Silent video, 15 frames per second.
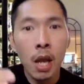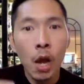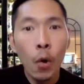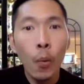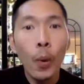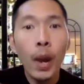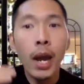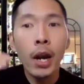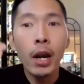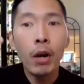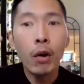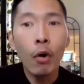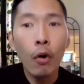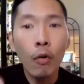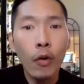
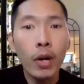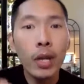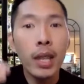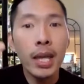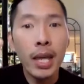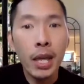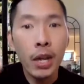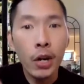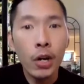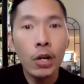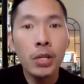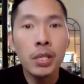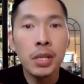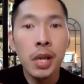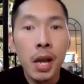where over the
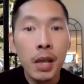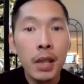years,